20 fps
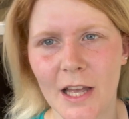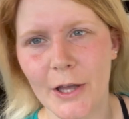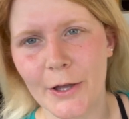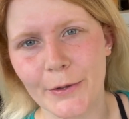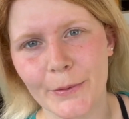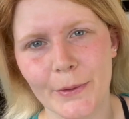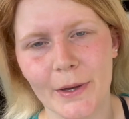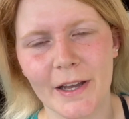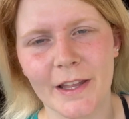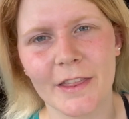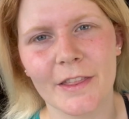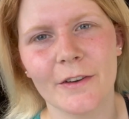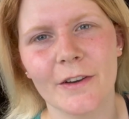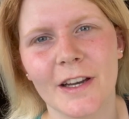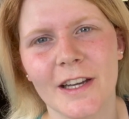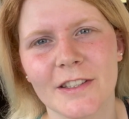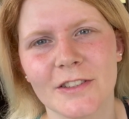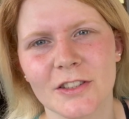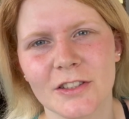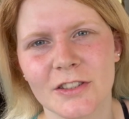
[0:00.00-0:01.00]
I thought
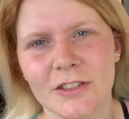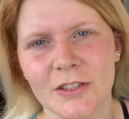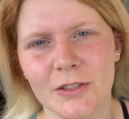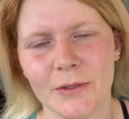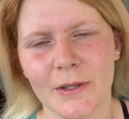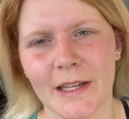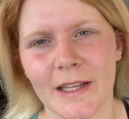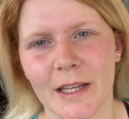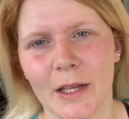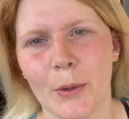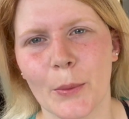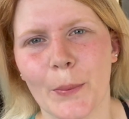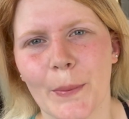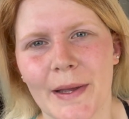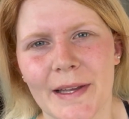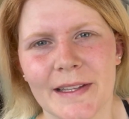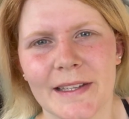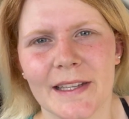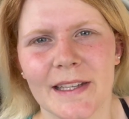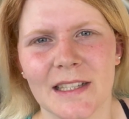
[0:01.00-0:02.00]
I'd just do a
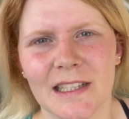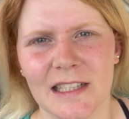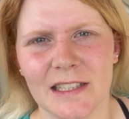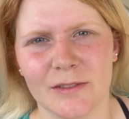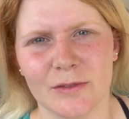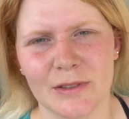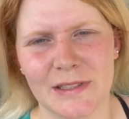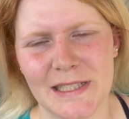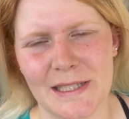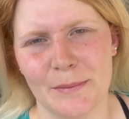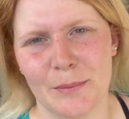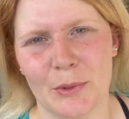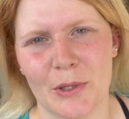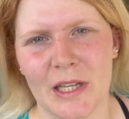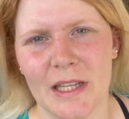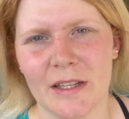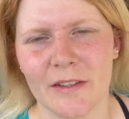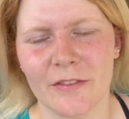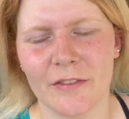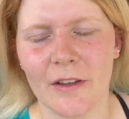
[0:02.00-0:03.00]
quick little
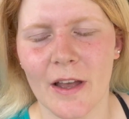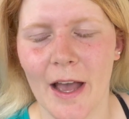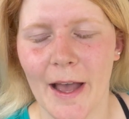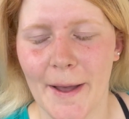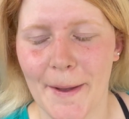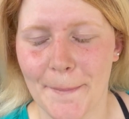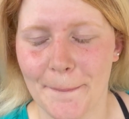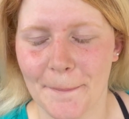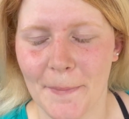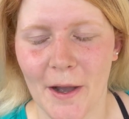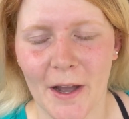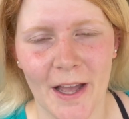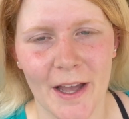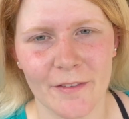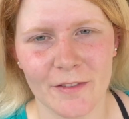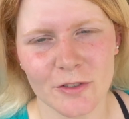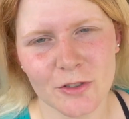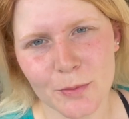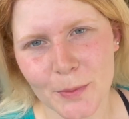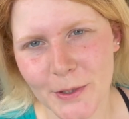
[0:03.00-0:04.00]
debrief. I
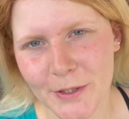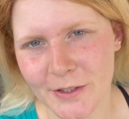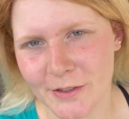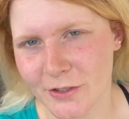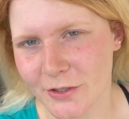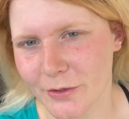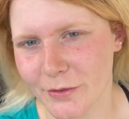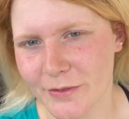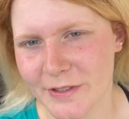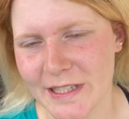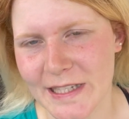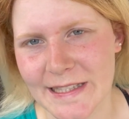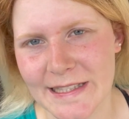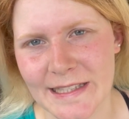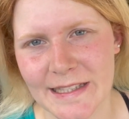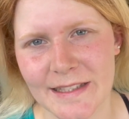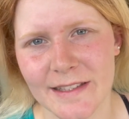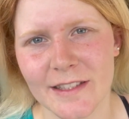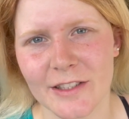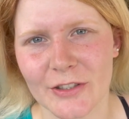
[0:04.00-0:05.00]
haven't spoken to you obviously
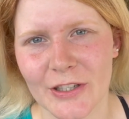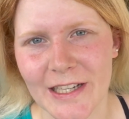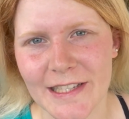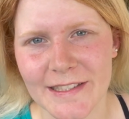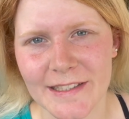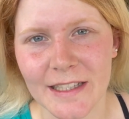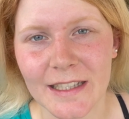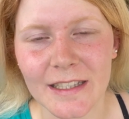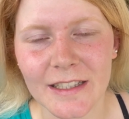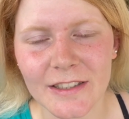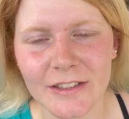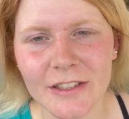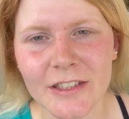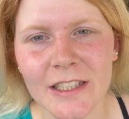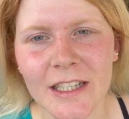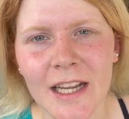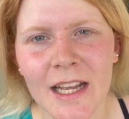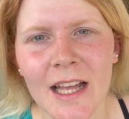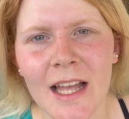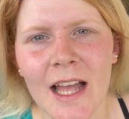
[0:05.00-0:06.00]
since the
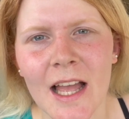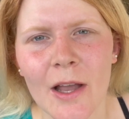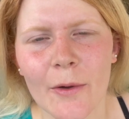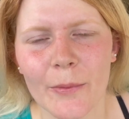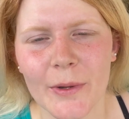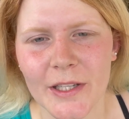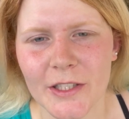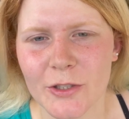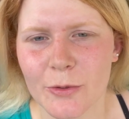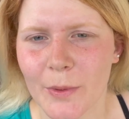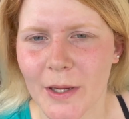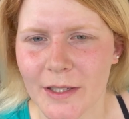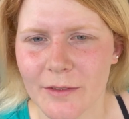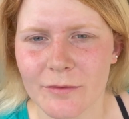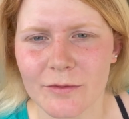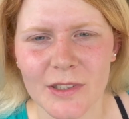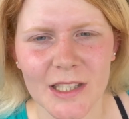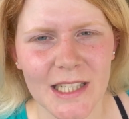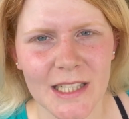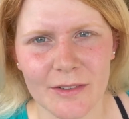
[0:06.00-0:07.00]
dressage, which went
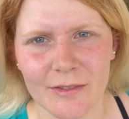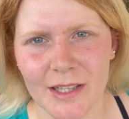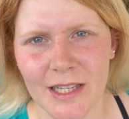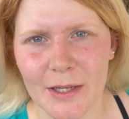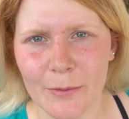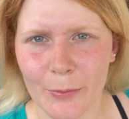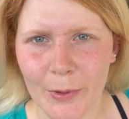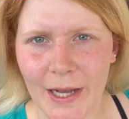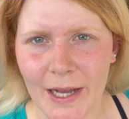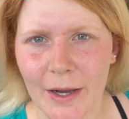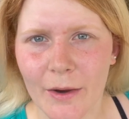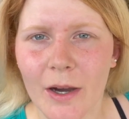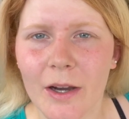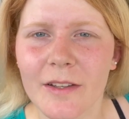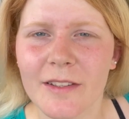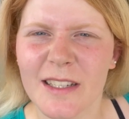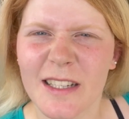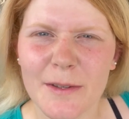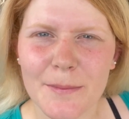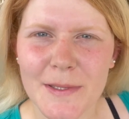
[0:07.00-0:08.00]
really well. I
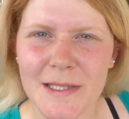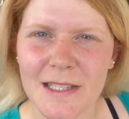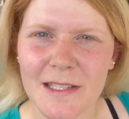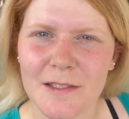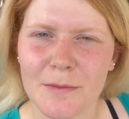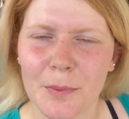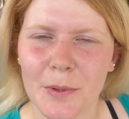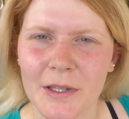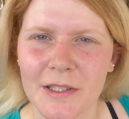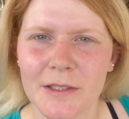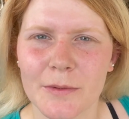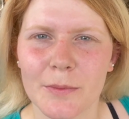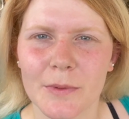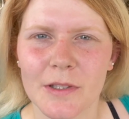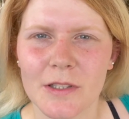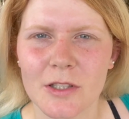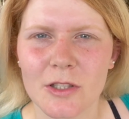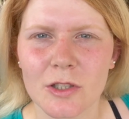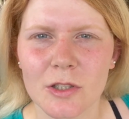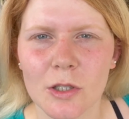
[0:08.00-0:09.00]
was a little bit disappointed with
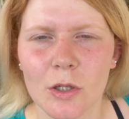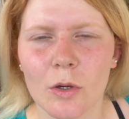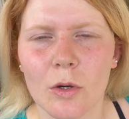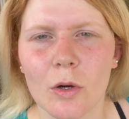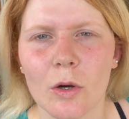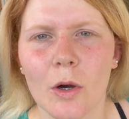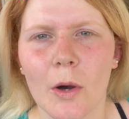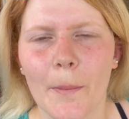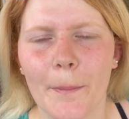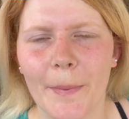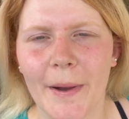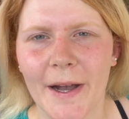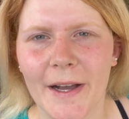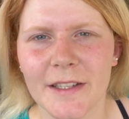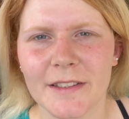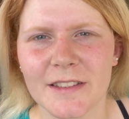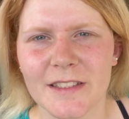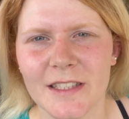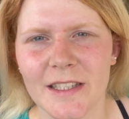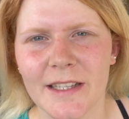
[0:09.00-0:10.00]
the score,
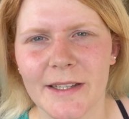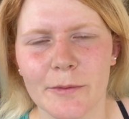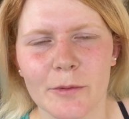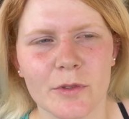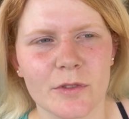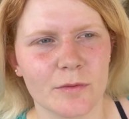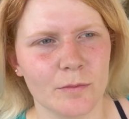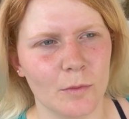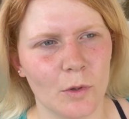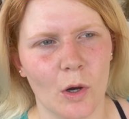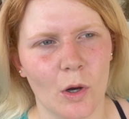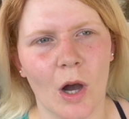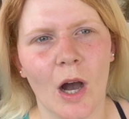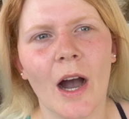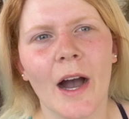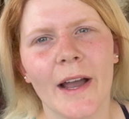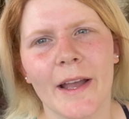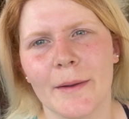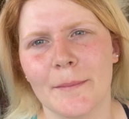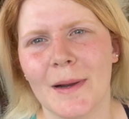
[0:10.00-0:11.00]
but it was more
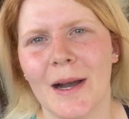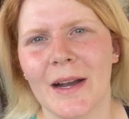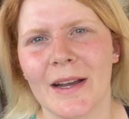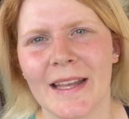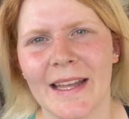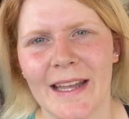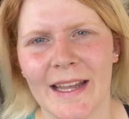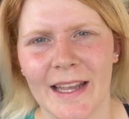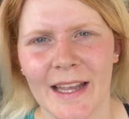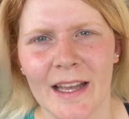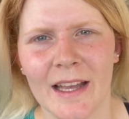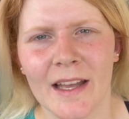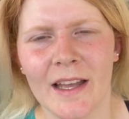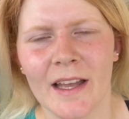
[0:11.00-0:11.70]
higher marking